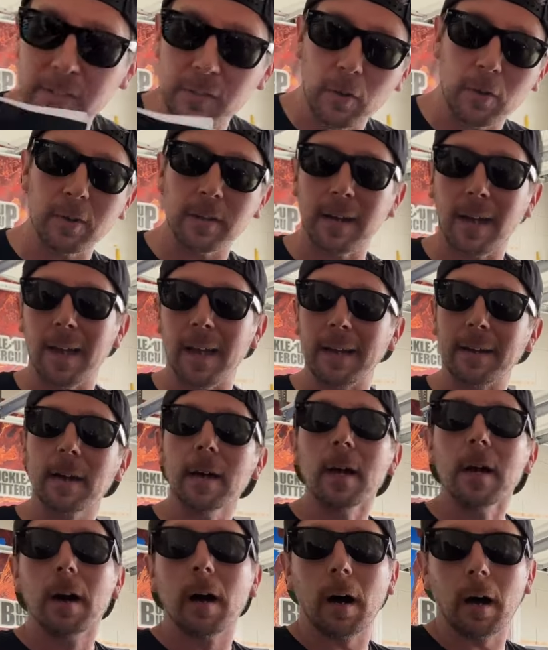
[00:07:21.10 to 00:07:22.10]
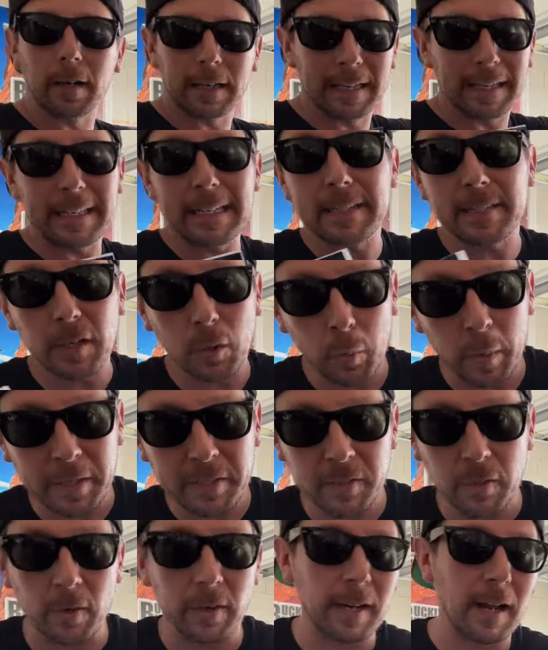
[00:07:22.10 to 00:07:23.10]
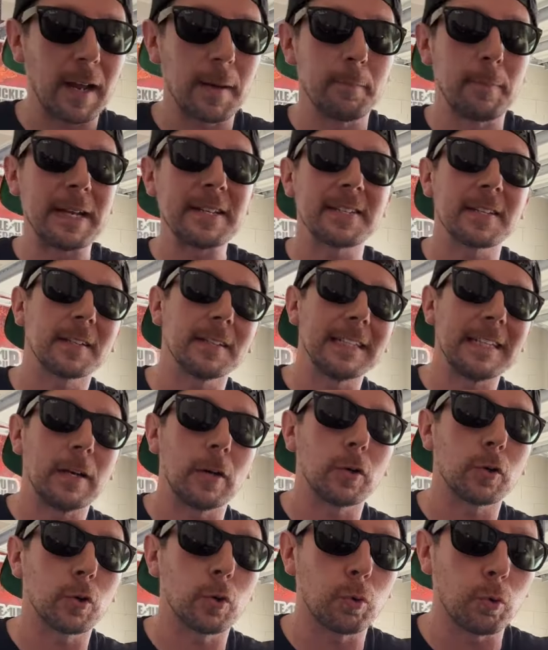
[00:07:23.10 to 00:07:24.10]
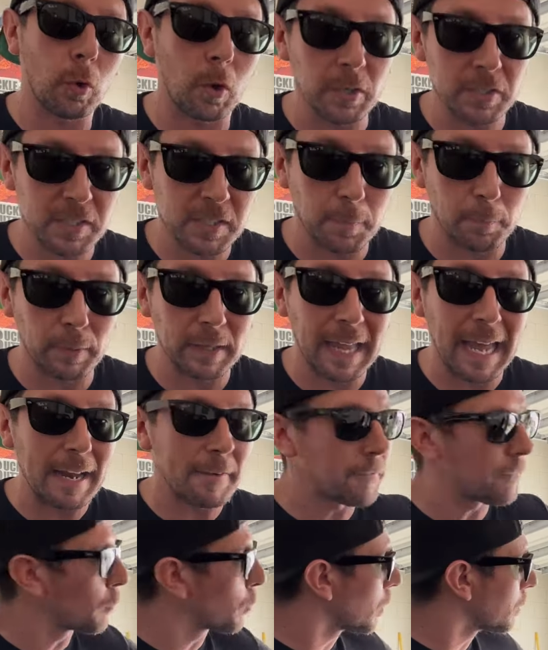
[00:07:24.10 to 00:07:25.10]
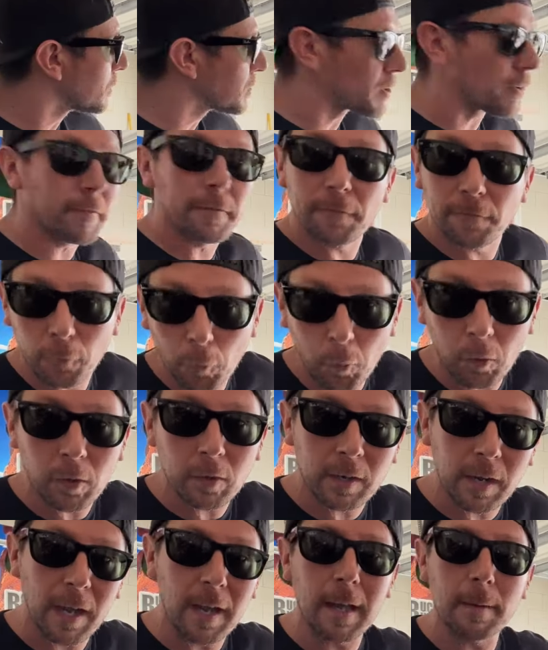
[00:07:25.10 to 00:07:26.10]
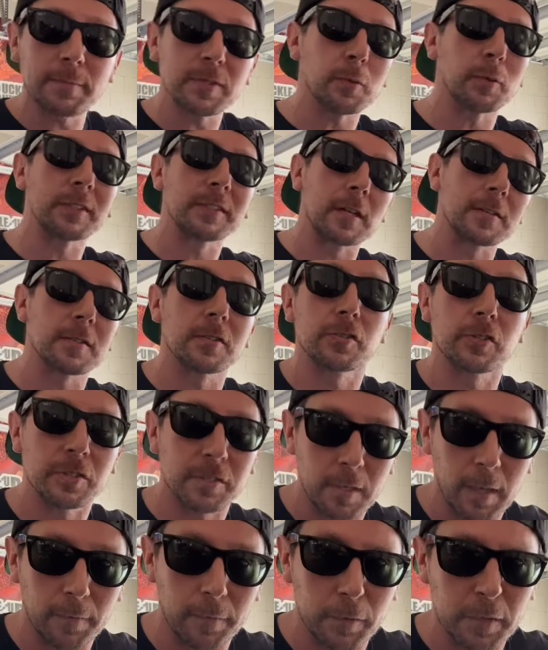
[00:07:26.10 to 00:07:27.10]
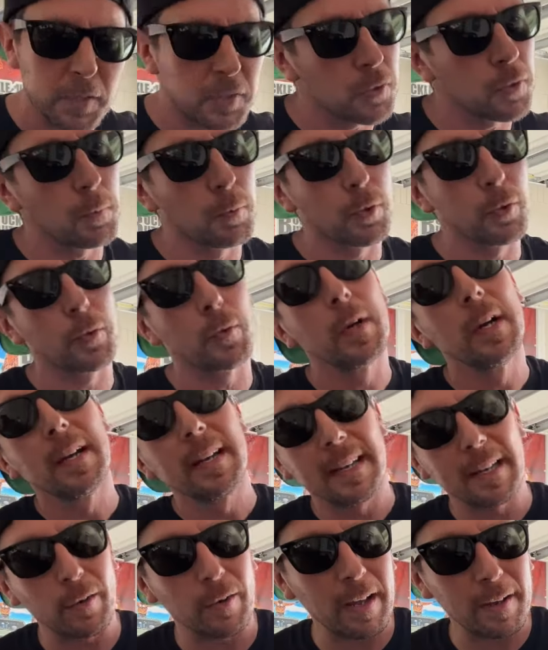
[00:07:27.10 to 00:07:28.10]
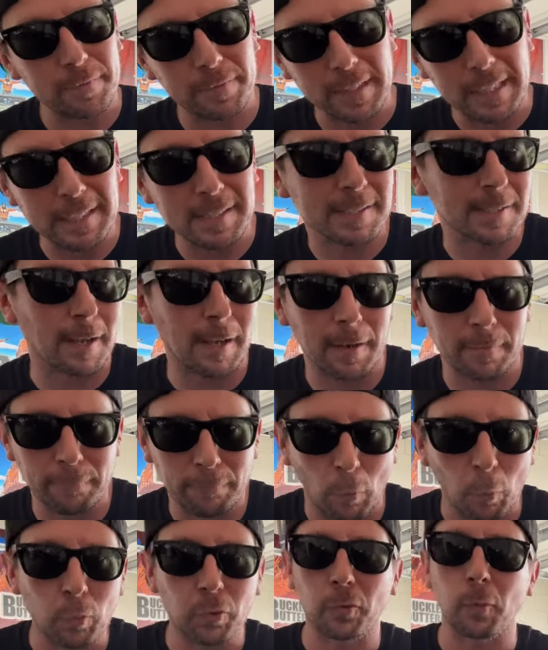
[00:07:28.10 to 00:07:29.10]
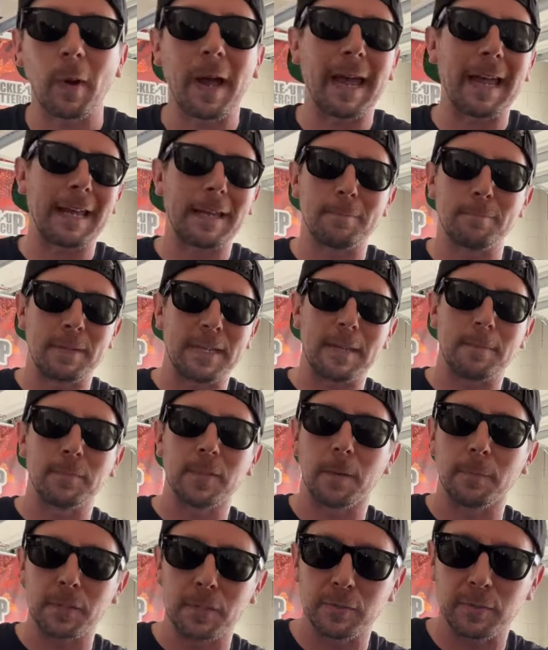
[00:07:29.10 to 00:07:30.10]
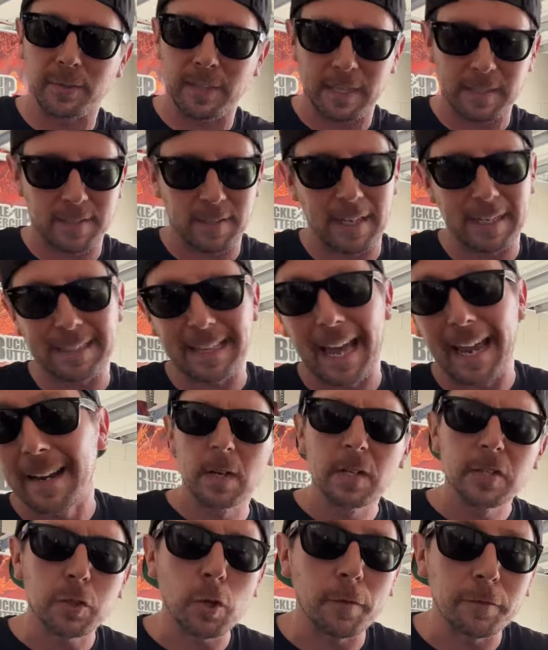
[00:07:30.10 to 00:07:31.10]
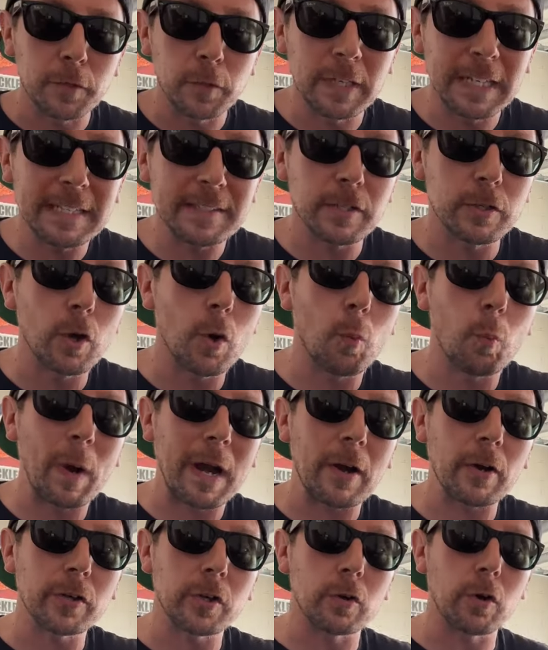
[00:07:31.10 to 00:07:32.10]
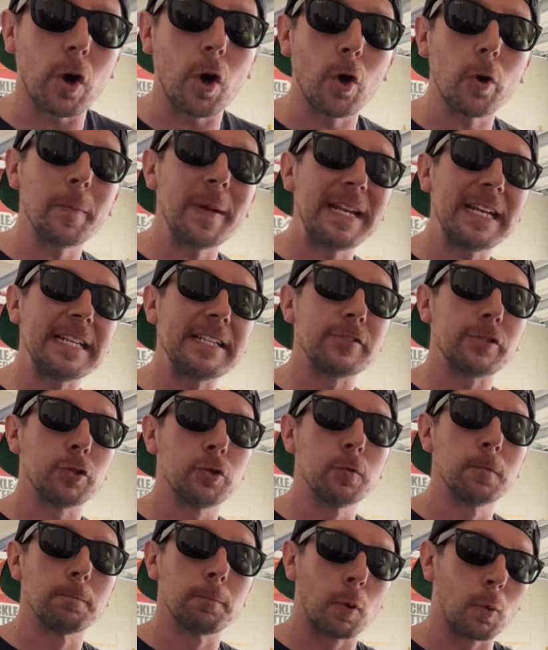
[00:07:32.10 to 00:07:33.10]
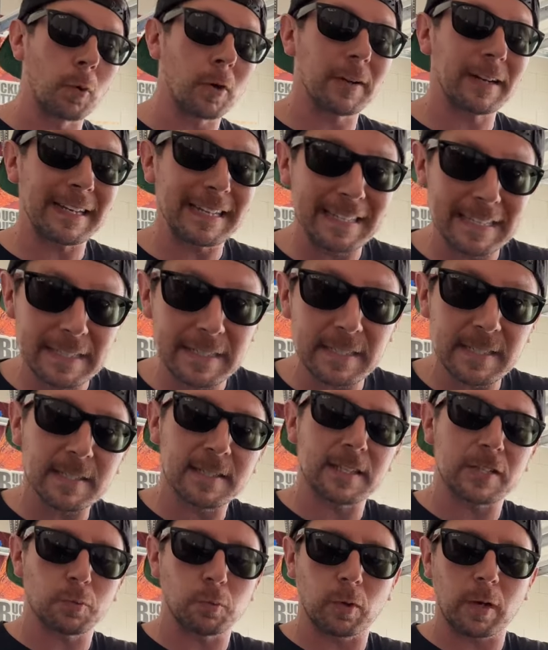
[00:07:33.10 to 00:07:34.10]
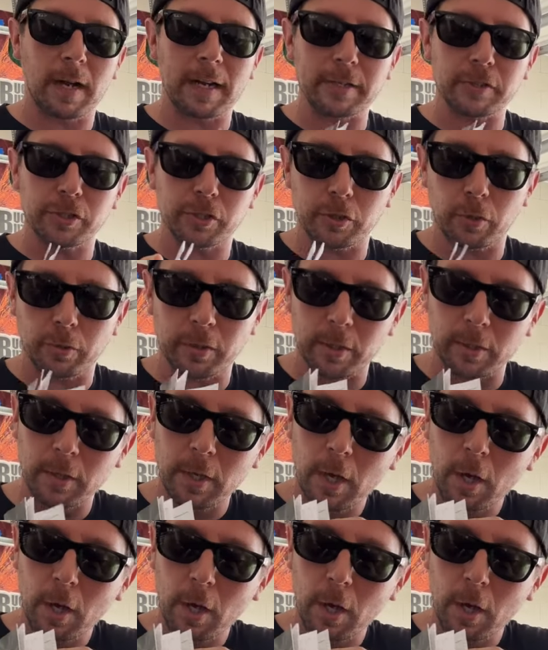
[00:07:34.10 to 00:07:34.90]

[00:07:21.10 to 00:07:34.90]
Start Guide. Uh, it is a quick start guide basically across the platforms for Cobb, so it doesn't just cover the Subaru. It'll have Nissan, Volkswagen, B M W, things like that. So if you need to know where your O B D two port is, this will kind of show you